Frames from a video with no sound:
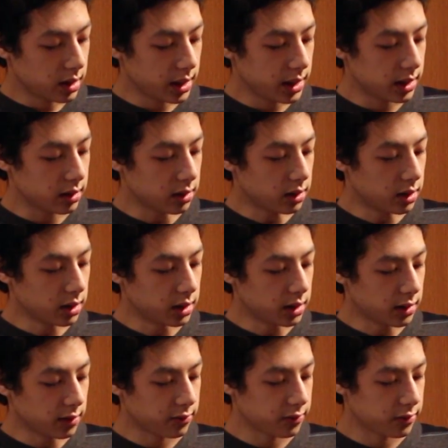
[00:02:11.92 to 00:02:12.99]
and
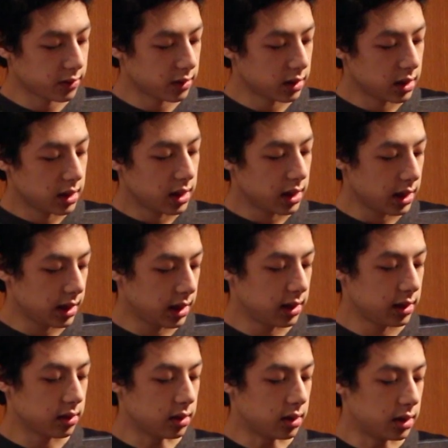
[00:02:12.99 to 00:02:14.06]
on-off
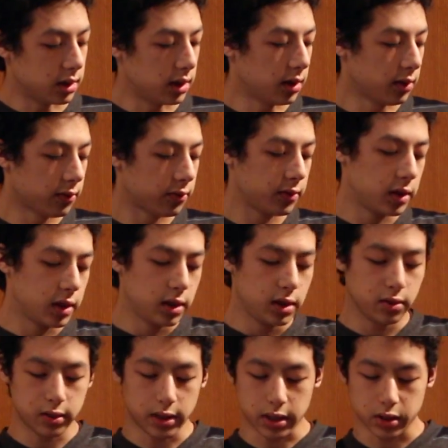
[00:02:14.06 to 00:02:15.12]
and on-off.
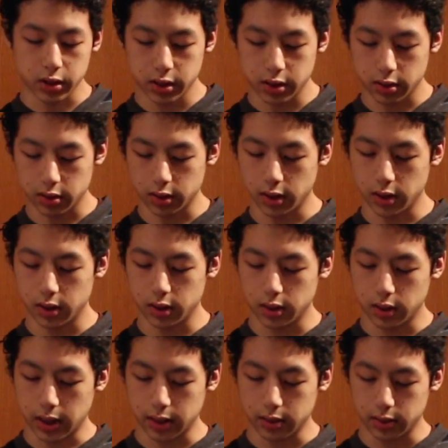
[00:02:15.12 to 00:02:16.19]
You can actually turn
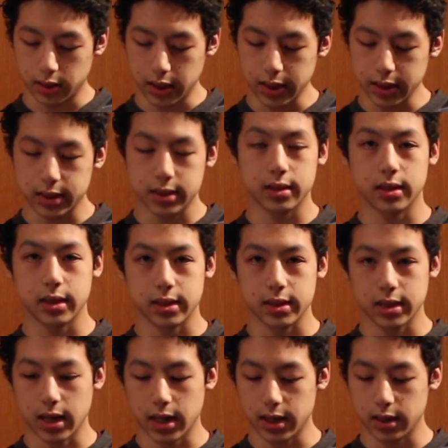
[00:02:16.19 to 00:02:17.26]
on either this
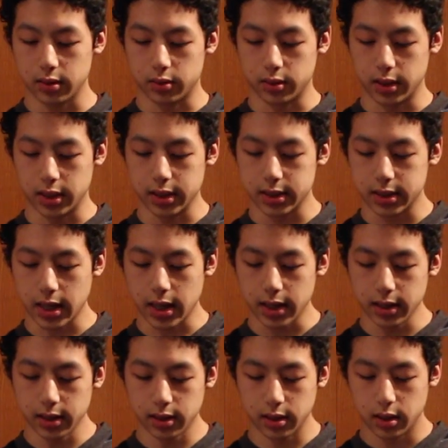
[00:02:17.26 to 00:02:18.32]
side,
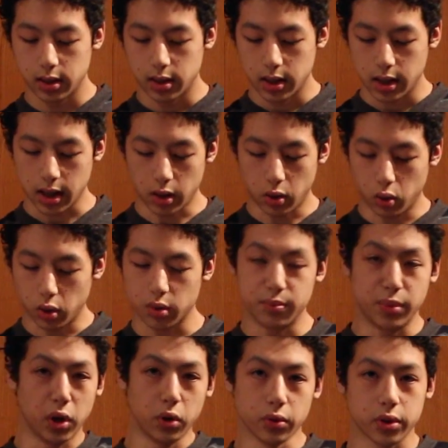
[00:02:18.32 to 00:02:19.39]
or
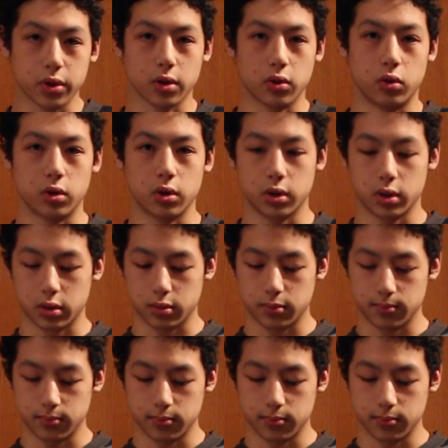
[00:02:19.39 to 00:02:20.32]
both, or